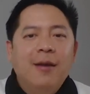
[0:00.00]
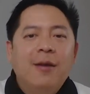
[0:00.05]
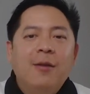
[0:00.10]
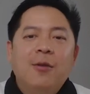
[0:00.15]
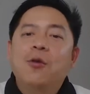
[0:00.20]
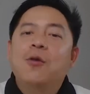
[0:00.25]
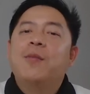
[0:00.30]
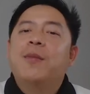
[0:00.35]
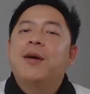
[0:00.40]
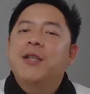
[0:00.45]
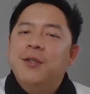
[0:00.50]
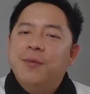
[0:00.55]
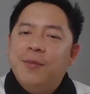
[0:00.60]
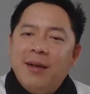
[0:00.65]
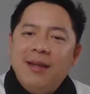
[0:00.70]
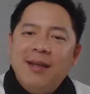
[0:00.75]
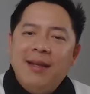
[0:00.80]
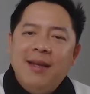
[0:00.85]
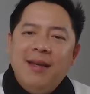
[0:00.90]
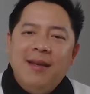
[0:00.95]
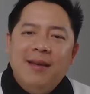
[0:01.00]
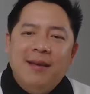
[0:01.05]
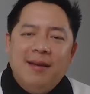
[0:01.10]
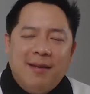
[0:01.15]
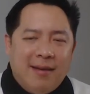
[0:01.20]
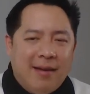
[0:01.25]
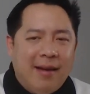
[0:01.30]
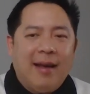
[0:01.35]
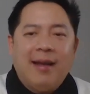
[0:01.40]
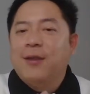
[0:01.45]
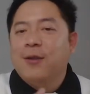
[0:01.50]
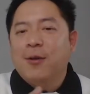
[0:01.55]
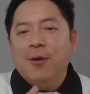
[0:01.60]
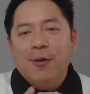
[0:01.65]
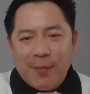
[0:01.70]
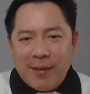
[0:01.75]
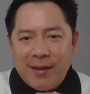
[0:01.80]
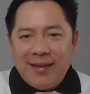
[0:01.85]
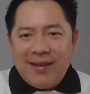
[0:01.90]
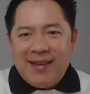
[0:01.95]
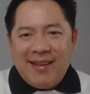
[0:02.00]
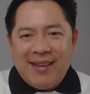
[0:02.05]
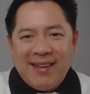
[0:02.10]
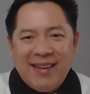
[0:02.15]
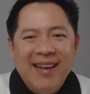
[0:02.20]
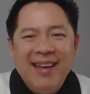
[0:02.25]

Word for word: Too much money and no money.